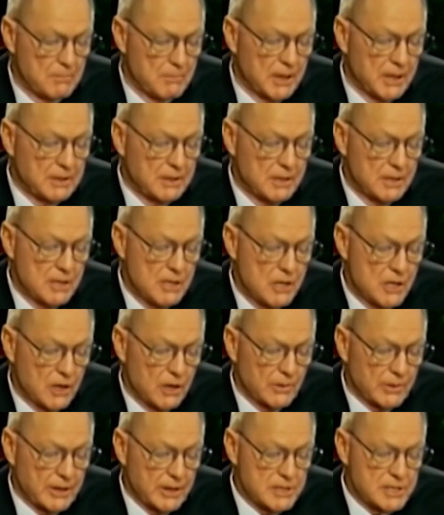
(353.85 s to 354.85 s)
But
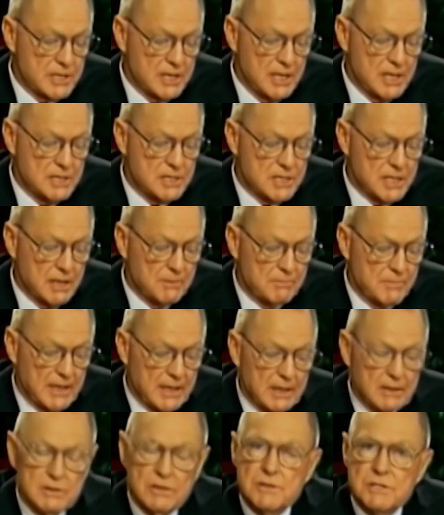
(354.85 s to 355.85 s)
notice he said,
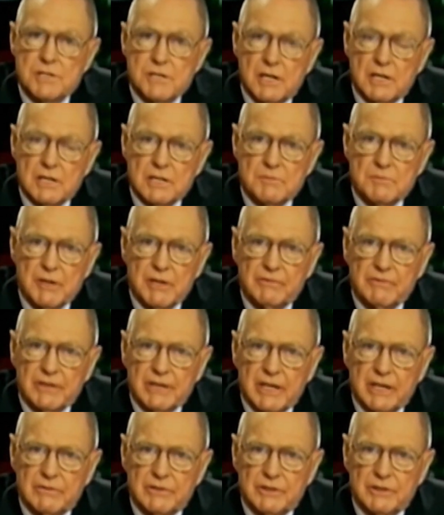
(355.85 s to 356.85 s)
Man, your sins be
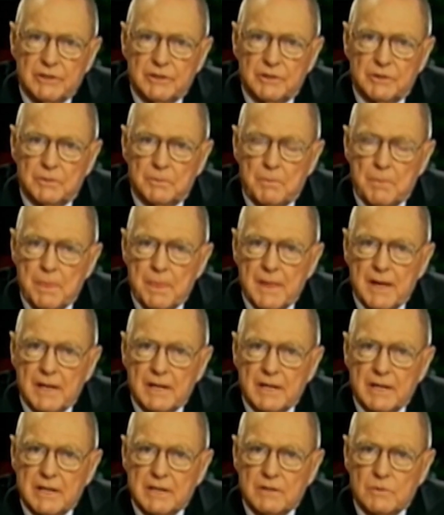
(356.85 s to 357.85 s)
forgiven you.
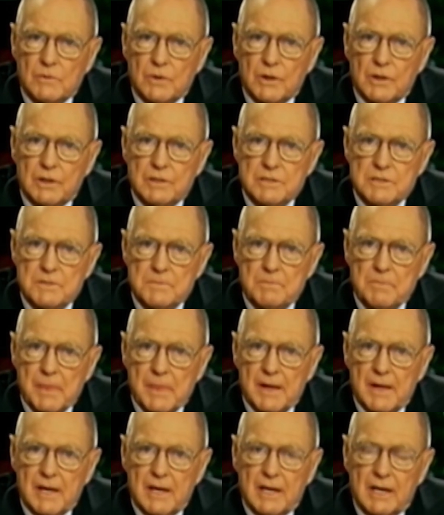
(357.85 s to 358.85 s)
In other words,
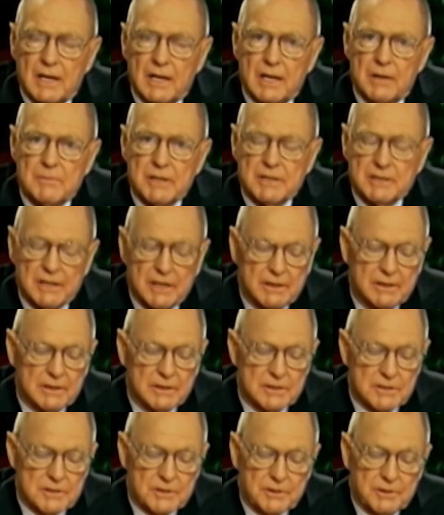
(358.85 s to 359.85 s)
let me take
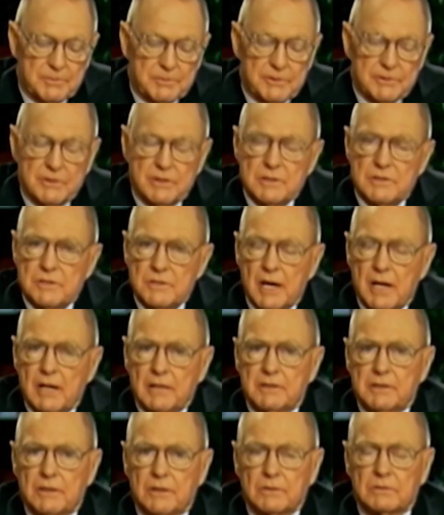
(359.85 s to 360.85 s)
a scripture that
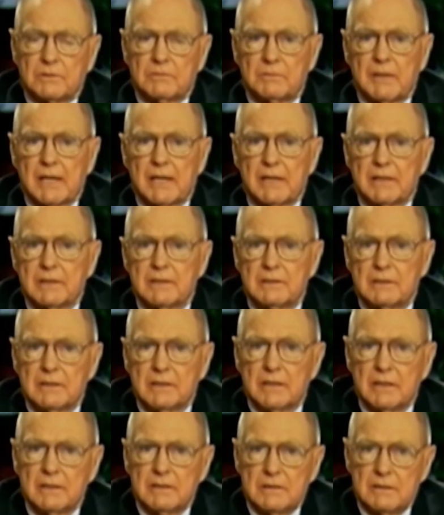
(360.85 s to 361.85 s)
John talked about
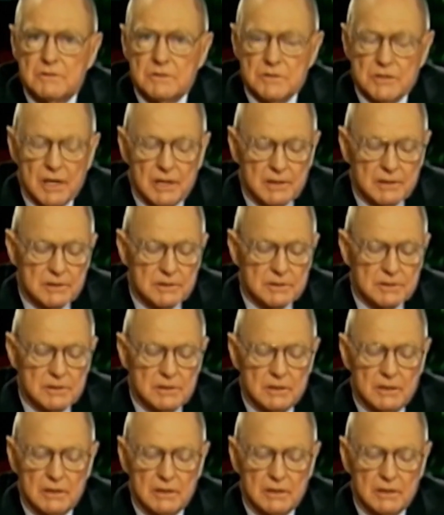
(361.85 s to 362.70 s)
in, in John's